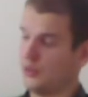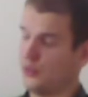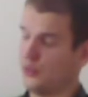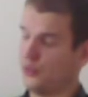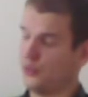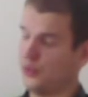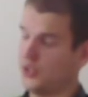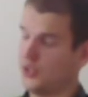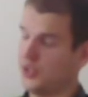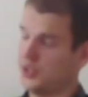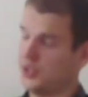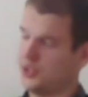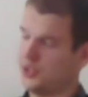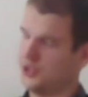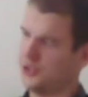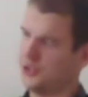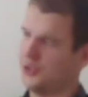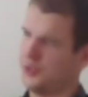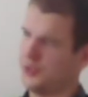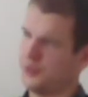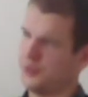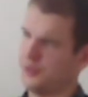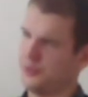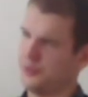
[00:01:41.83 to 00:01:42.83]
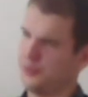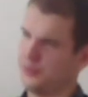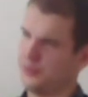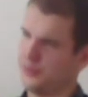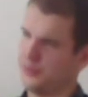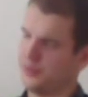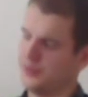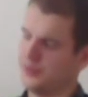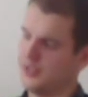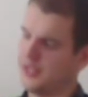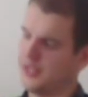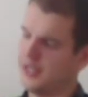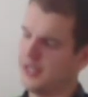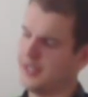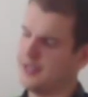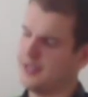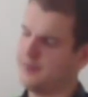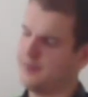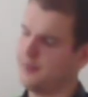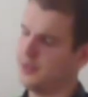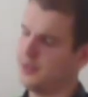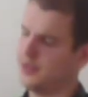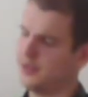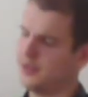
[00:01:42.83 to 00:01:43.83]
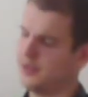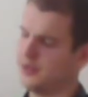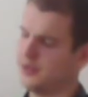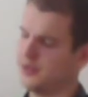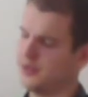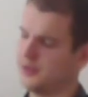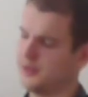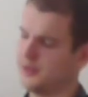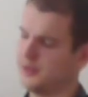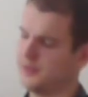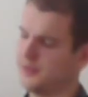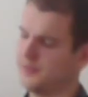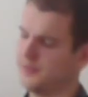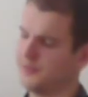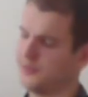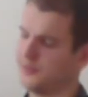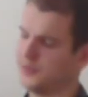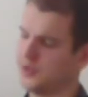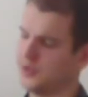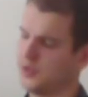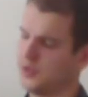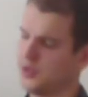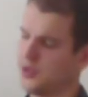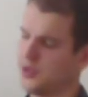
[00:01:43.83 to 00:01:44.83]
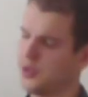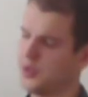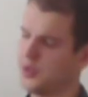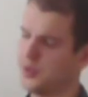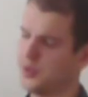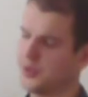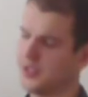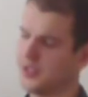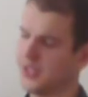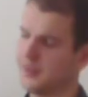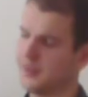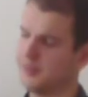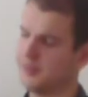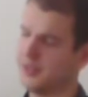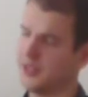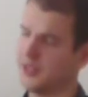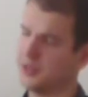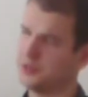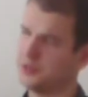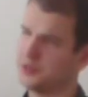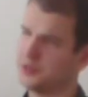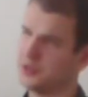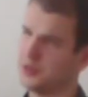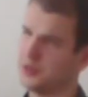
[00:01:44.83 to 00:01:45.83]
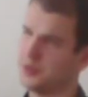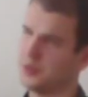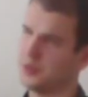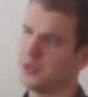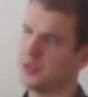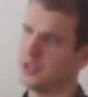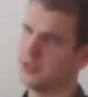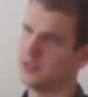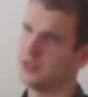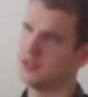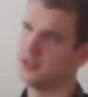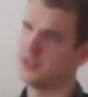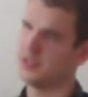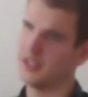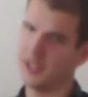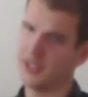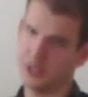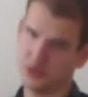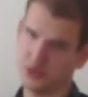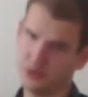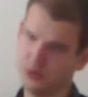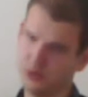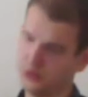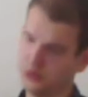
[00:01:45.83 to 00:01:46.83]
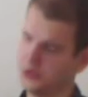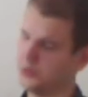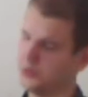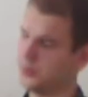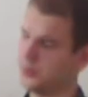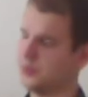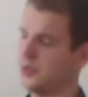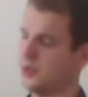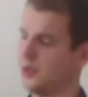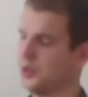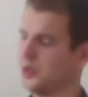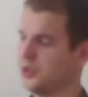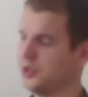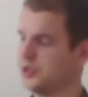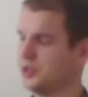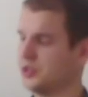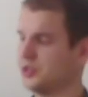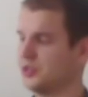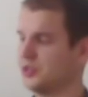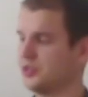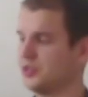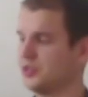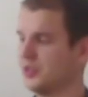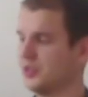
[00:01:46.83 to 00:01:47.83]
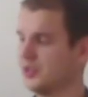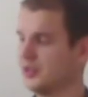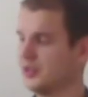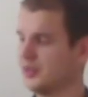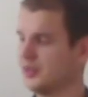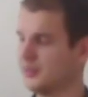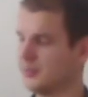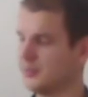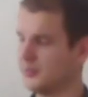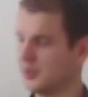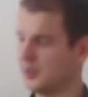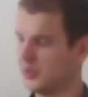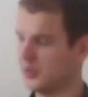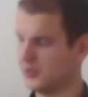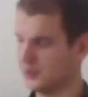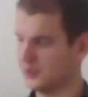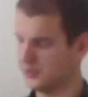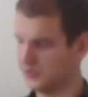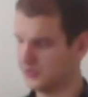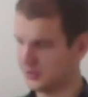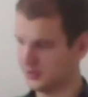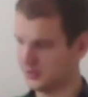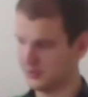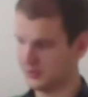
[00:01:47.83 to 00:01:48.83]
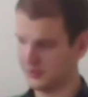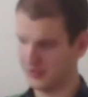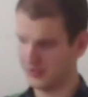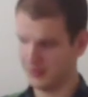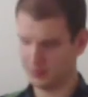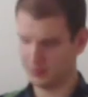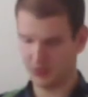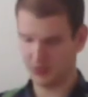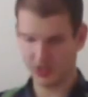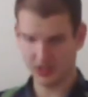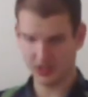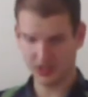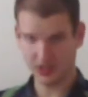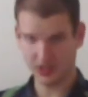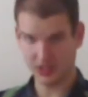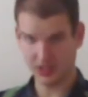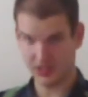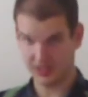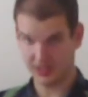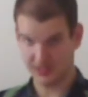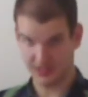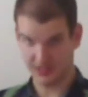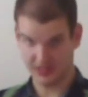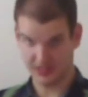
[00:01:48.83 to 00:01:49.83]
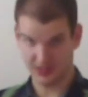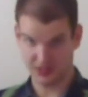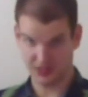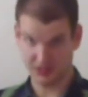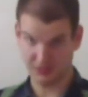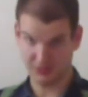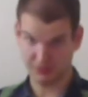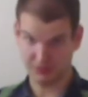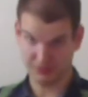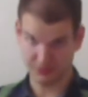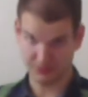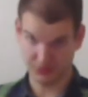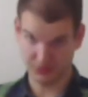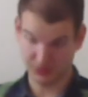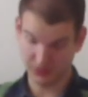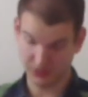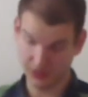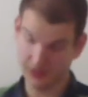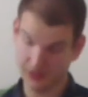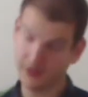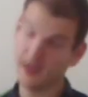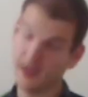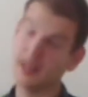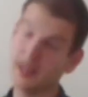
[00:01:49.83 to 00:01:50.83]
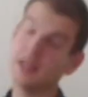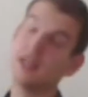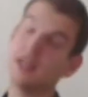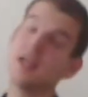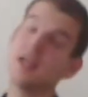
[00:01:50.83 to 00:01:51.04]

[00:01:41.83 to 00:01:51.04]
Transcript: First of them who came out with the diode was John Ambrose Fleming in 1904,